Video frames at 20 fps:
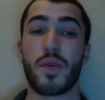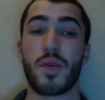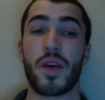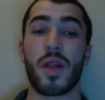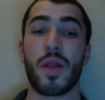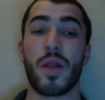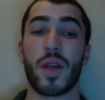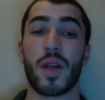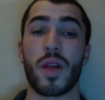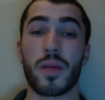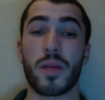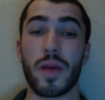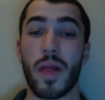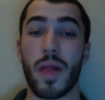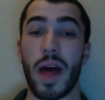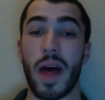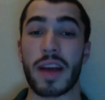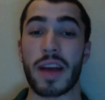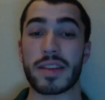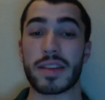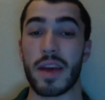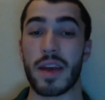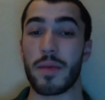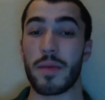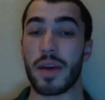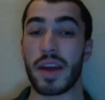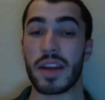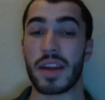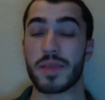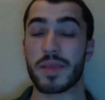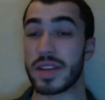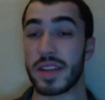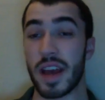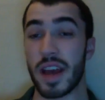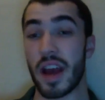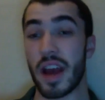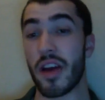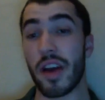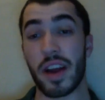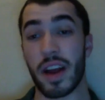a little bit last game, but he's been
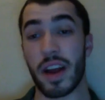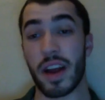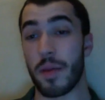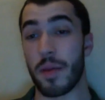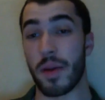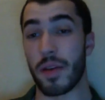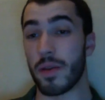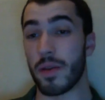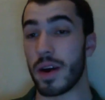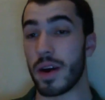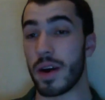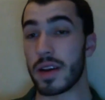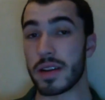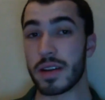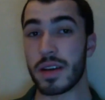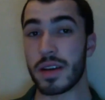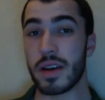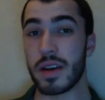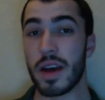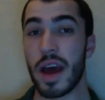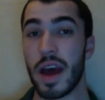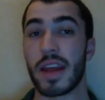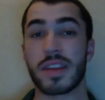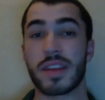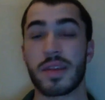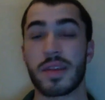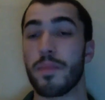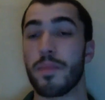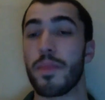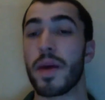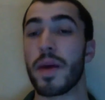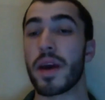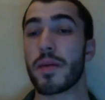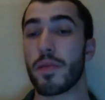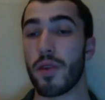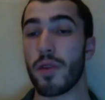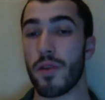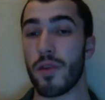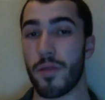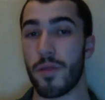tearing it up otherwise. And he's a big
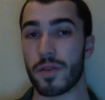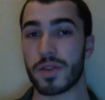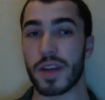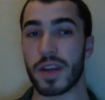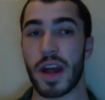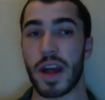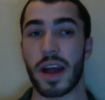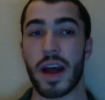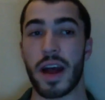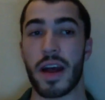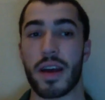peripheral stat guy.